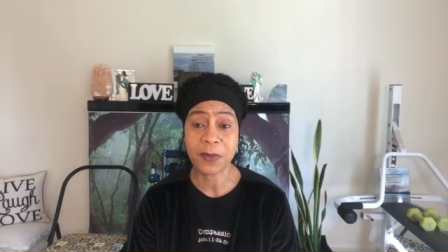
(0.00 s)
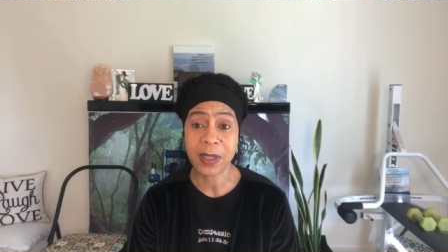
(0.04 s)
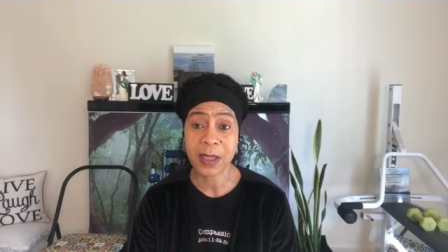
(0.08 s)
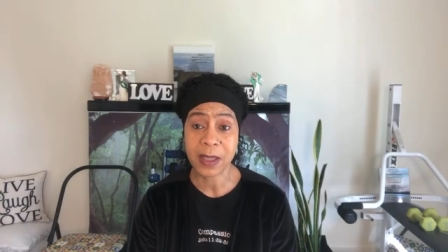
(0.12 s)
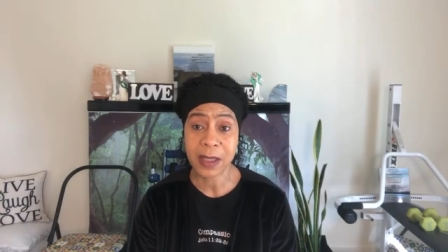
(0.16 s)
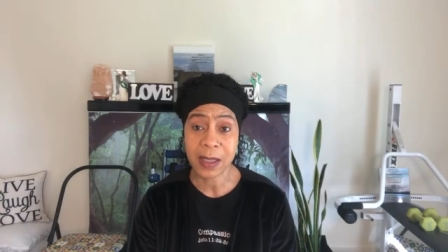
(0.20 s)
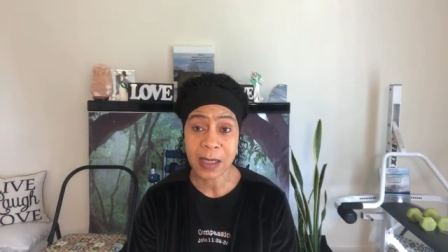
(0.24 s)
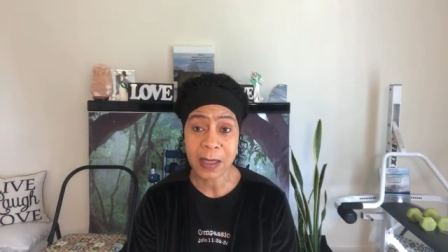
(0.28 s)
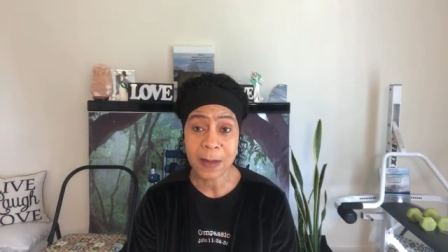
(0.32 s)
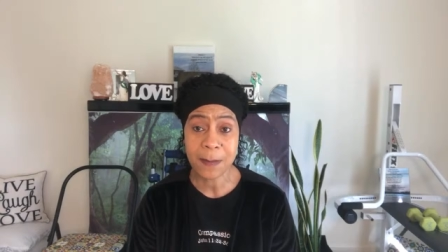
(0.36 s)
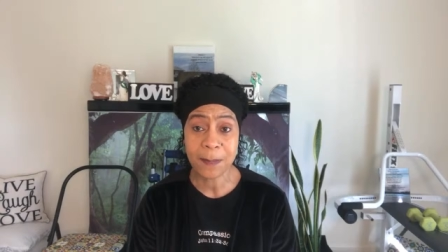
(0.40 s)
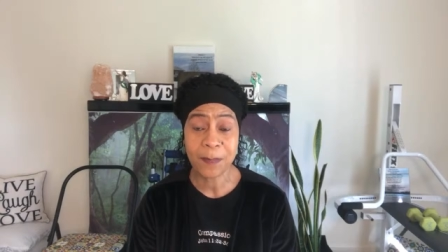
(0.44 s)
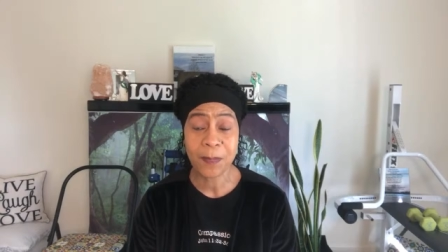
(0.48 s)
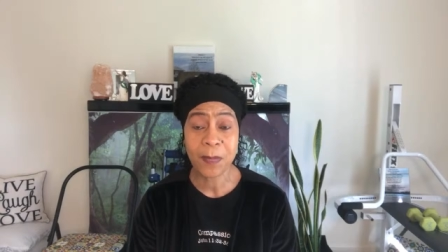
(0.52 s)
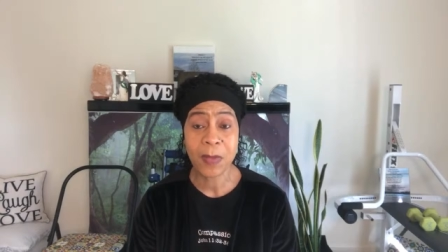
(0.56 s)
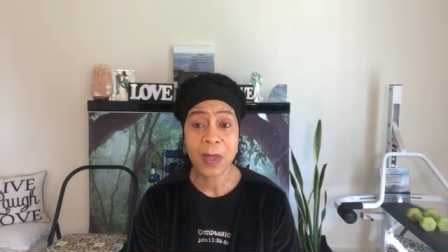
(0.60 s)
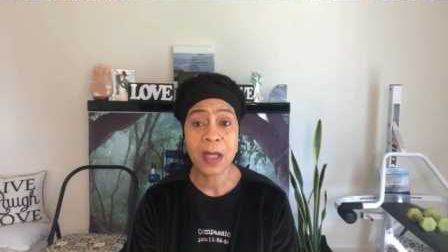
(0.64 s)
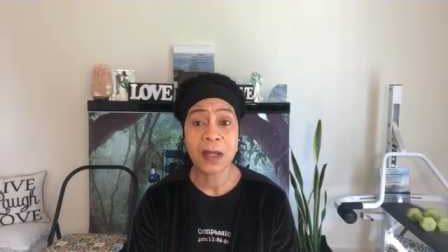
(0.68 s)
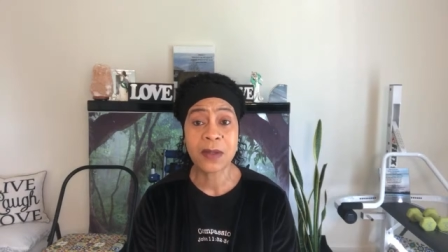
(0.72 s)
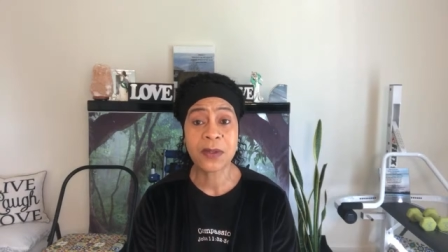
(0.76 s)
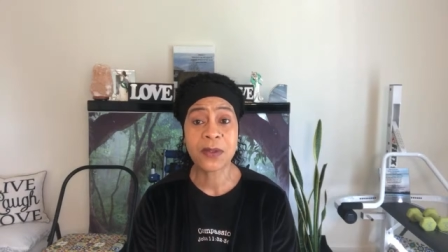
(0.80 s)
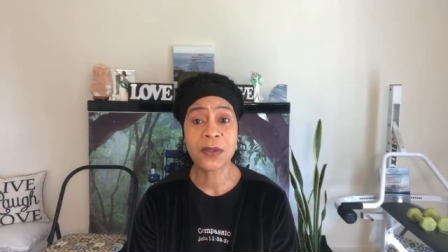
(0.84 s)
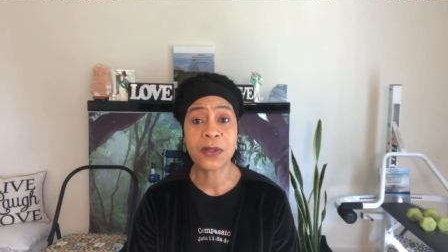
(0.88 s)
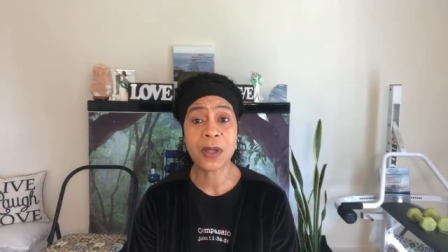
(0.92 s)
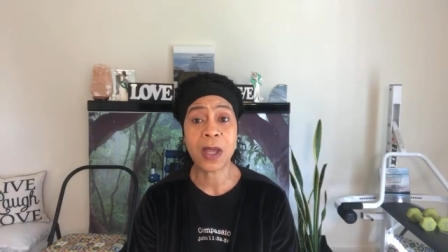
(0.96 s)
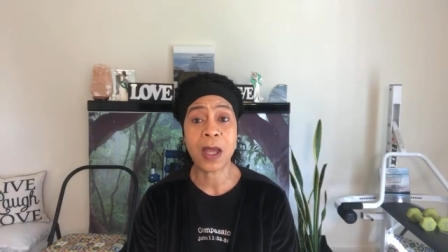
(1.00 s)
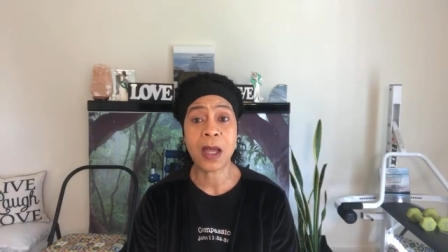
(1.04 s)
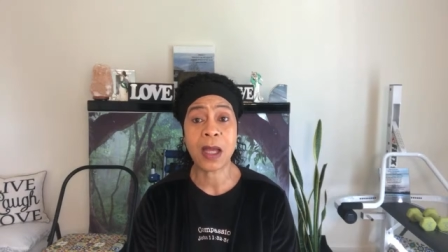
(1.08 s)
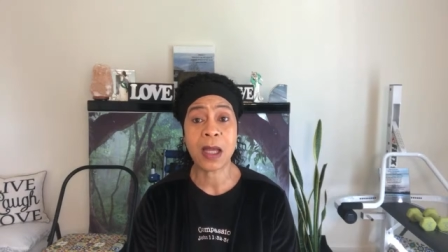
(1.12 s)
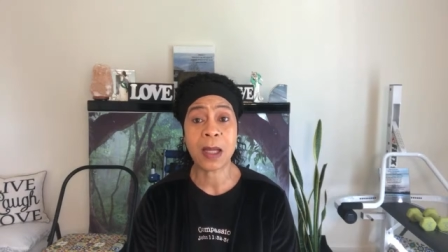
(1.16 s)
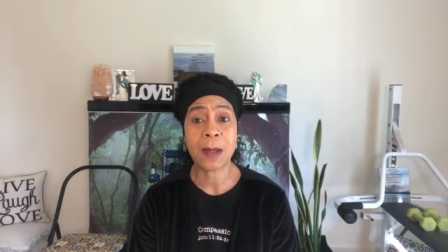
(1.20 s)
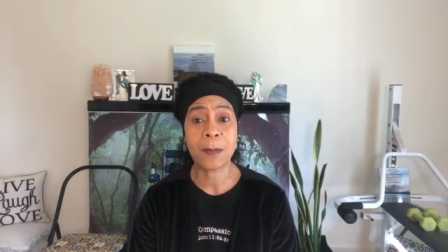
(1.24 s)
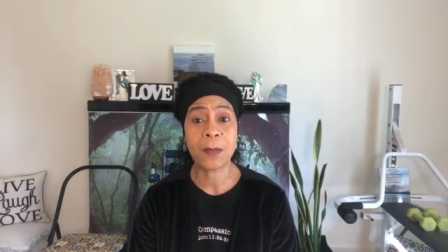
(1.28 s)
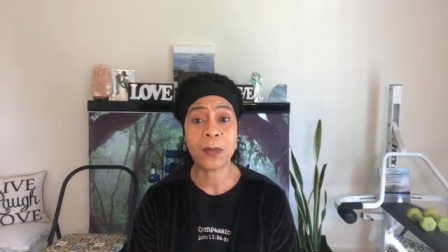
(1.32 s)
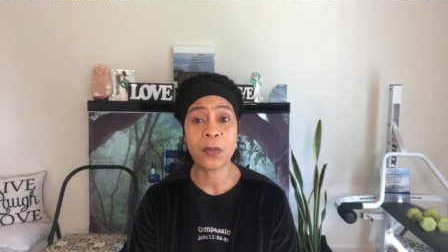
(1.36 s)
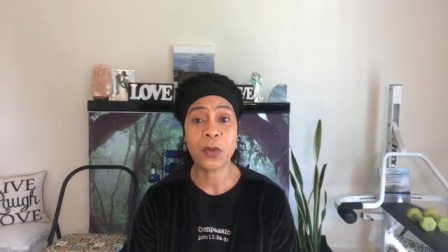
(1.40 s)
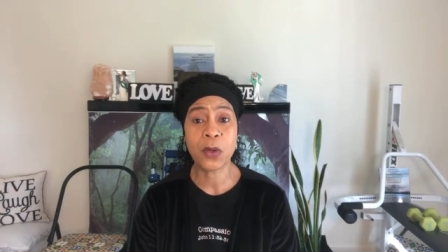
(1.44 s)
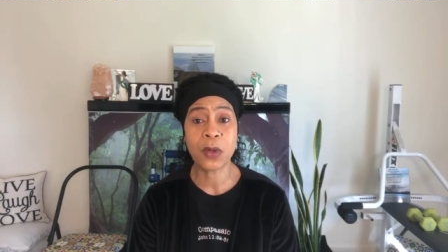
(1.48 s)
tea.
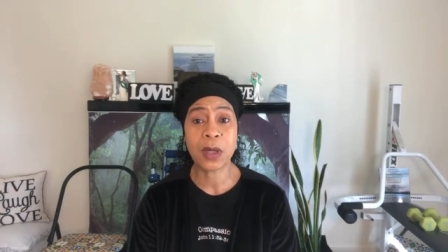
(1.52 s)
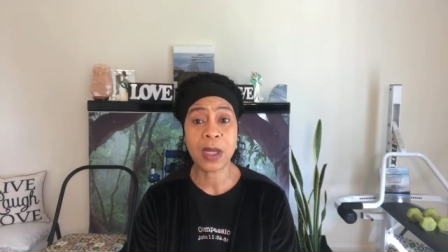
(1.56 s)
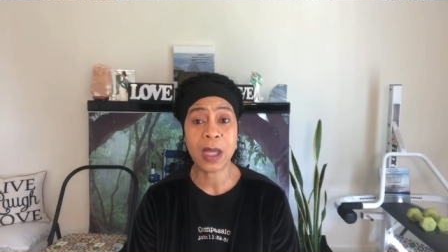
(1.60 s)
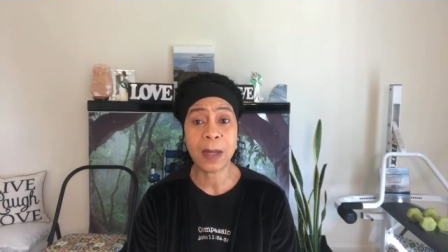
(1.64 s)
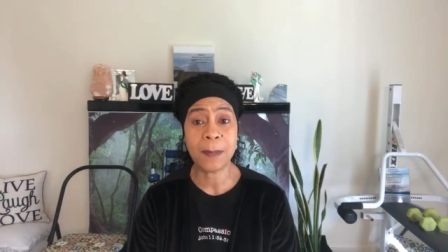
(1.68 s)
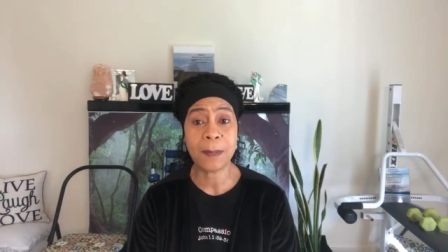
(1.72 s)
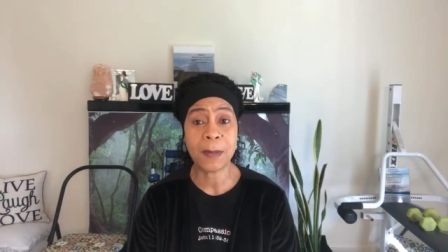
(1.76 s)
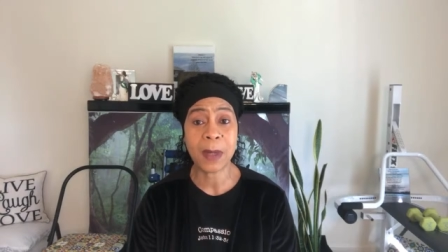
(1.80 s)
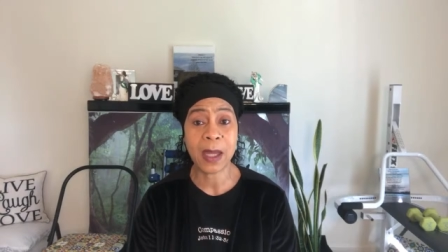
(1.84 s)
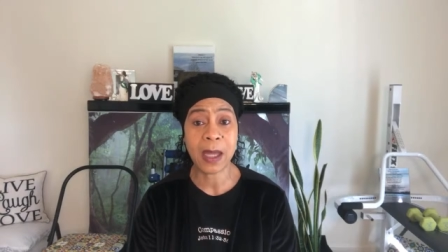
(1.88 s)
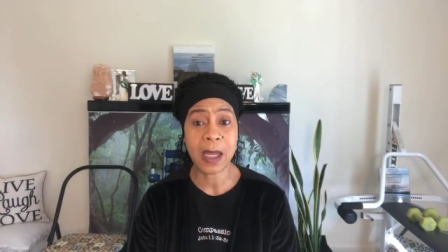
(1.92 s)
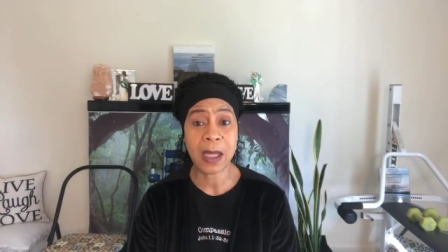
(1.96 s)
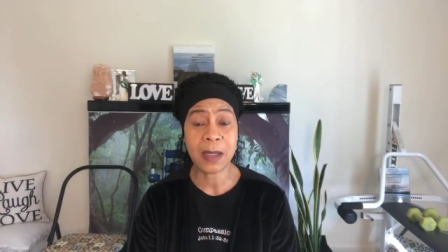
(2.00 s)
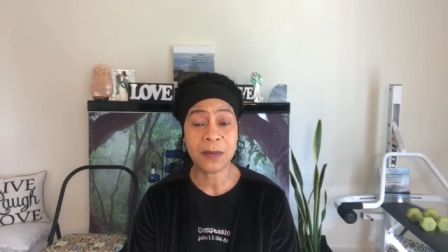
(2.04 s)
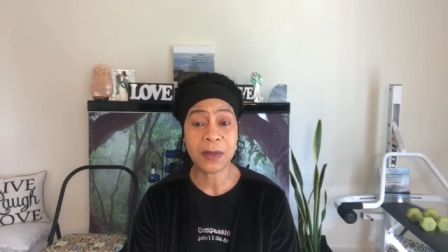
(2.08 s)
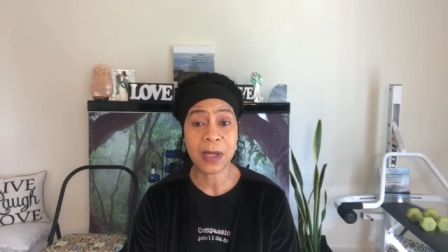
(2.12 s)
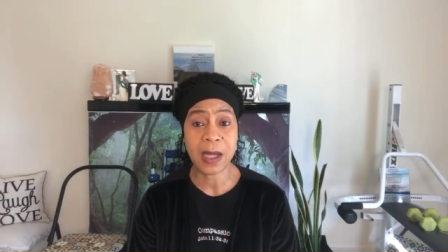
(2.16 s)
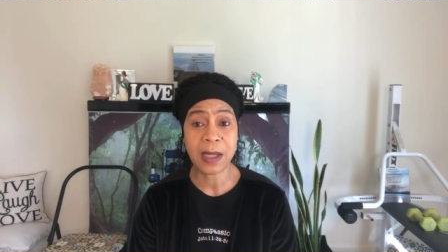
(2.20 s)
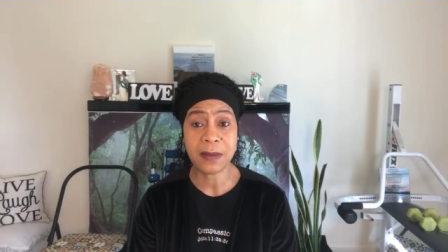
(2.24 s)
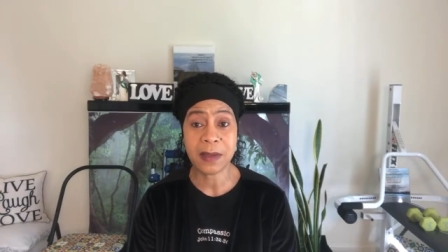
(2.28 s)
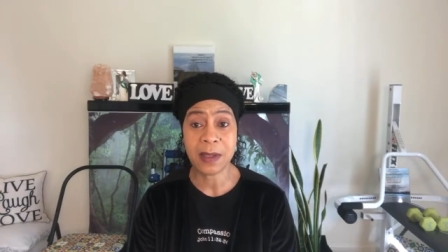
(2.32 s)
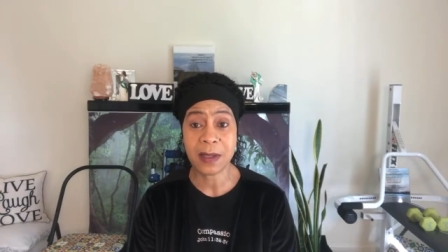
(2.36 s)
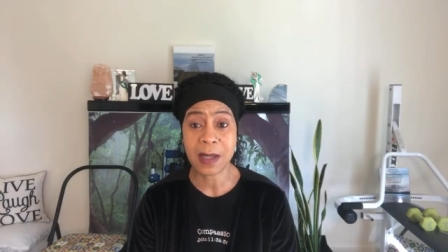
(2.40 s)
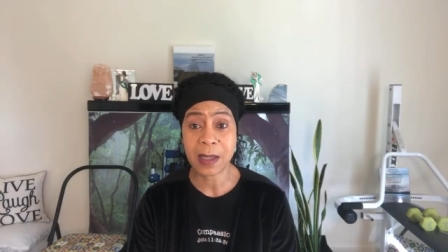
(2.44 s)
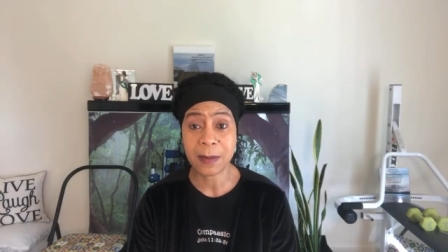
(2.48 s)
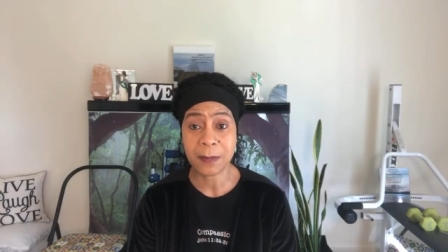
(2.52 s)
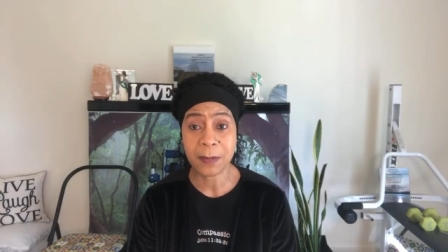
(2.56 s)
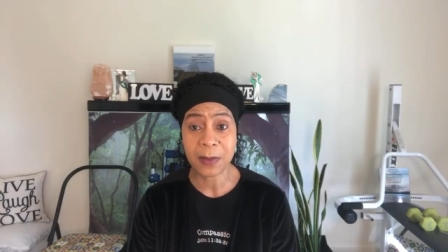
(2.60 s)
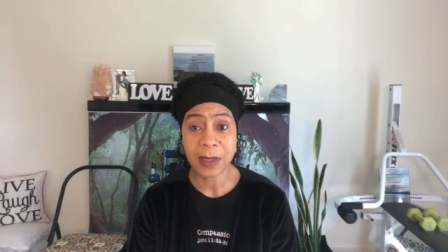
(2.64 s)
You can add dandelion